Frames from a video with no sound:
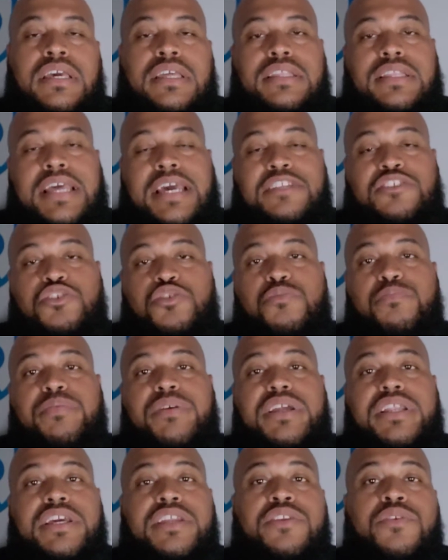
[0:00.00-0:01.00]
that you
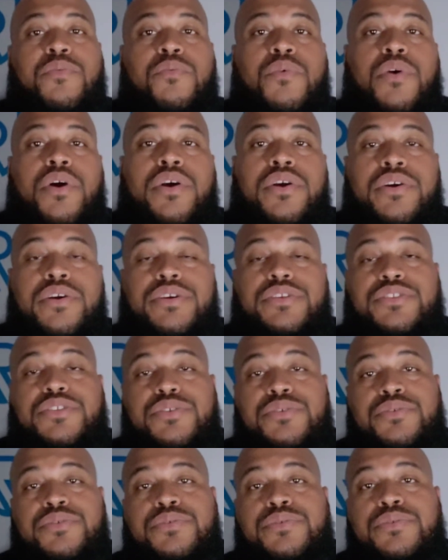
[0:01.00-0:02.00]
put in the work
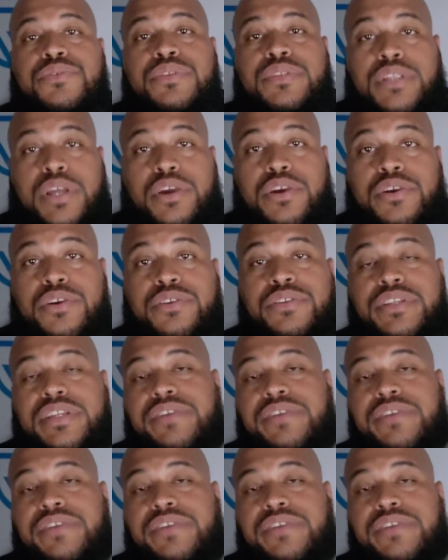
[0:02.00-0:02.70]
to learn